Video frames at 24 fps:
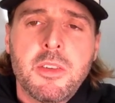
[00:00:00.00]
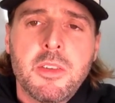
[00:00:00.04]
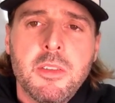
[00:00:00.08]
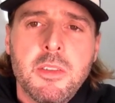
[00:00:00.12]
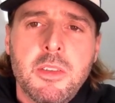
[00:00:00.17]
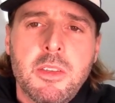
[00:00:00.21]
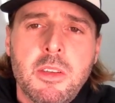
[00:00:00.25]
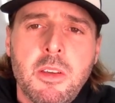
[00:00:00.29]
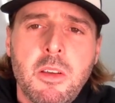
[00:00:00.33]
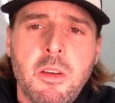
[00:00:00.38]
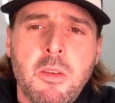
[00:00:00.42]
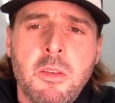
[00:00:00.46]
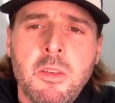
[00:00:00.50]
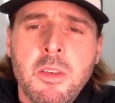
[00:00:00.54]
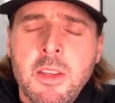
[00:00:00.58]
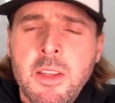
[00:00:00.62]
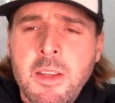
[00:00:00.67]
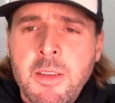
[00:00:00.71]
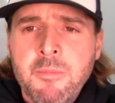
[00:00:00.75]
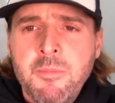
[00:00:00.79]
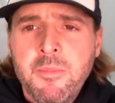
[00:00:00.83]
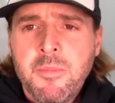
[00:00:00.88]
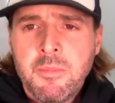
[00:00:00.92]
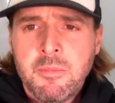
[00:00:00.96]
And so
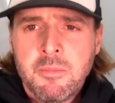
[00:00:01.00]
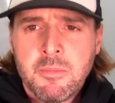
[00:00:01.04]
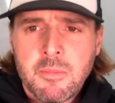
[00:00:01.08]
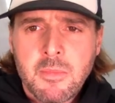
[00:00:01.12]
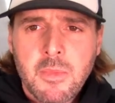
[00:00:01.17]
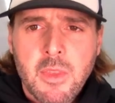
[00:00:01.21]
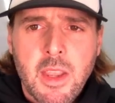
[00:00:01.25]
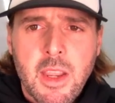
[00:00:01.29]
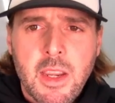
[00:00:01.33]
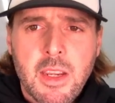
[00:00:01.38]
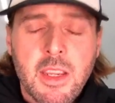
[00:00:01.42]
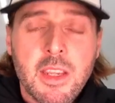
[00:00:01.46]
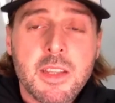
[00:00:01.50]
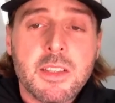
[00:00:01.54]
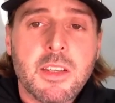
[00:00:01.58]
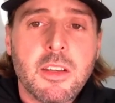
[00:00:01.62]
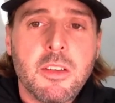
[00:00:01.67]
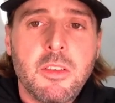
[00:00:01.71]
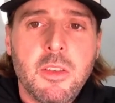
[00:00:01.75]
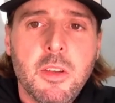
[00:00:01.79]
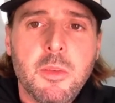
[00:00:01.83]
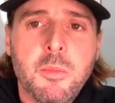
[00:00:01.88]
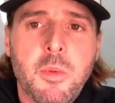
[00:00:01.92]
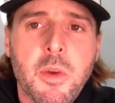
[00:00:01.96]
I guess a
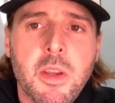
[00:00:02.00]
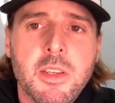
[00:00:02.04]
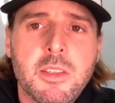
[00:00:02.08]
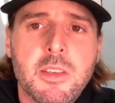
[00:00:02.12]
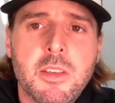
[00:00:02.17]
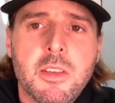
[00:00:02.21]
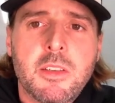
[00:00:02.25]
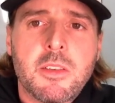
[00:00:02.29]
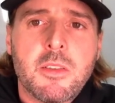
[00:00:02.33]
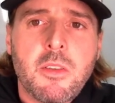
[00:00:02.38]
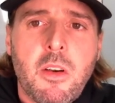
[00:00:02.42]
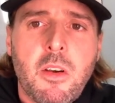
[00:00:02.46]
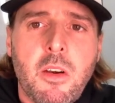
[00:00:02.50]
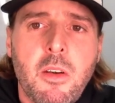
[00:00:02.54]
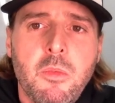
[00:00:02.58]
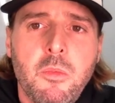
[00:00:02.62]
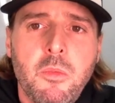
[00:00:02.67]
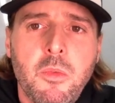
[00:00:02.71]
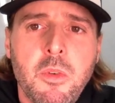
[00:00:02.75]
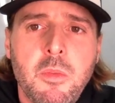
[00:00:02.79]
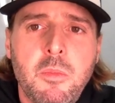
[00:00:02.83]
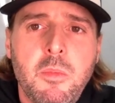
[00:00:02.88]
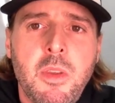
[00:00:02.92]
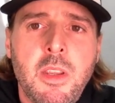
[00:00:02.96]
good place to start
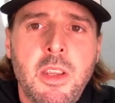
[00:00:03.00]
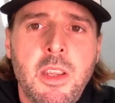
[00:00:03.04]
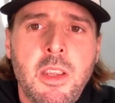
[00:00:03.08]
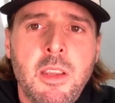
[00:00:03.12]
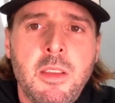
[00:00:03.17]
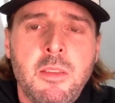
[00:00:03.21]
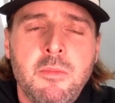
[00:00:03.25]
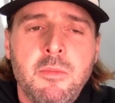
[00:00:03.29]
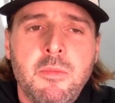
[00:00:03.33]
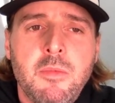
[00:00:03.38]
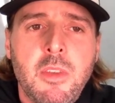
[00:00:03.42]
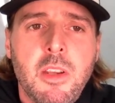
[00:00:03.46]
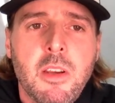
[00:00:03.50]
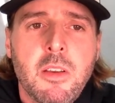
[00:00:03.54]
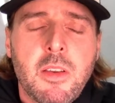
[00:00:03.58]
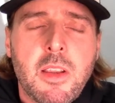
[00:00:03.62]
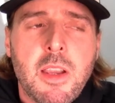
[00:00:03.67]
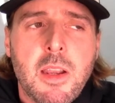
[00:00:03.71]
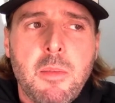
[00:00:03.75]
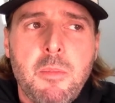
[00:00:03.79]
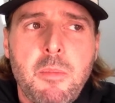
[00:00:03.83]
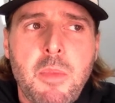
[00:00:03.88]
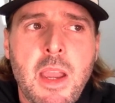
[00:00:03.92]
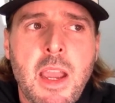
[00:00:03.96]
would be,
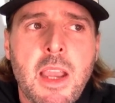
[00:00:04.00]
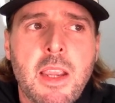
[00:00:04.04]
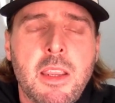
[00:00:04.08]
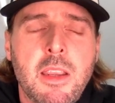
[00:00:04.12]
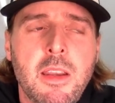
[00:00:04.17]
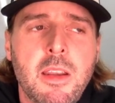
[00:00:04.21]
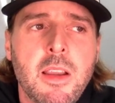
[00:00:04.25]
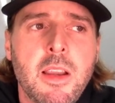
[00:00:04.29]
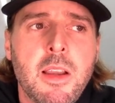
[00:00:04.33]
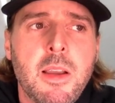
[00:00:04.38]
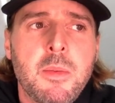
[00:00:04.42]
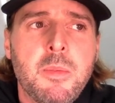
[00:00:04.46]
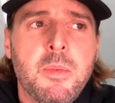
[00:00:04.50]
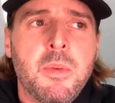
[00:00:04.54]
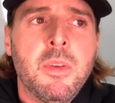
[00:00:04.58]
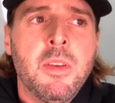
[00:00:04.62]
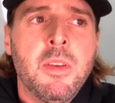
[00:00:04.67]
kind of backing up,